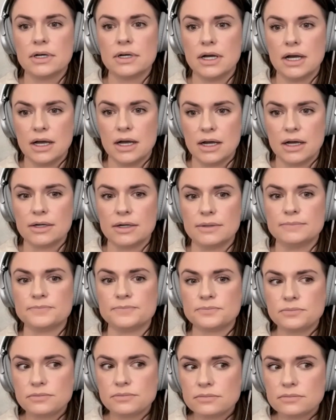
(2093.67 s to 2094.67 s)
Um,
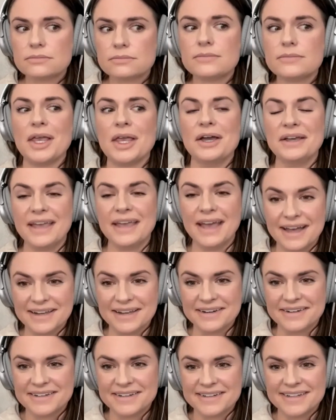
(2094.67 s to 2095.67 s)

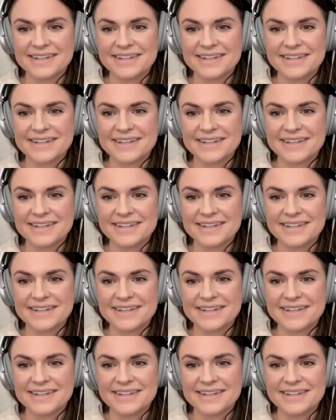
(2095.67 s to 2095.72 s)
Again,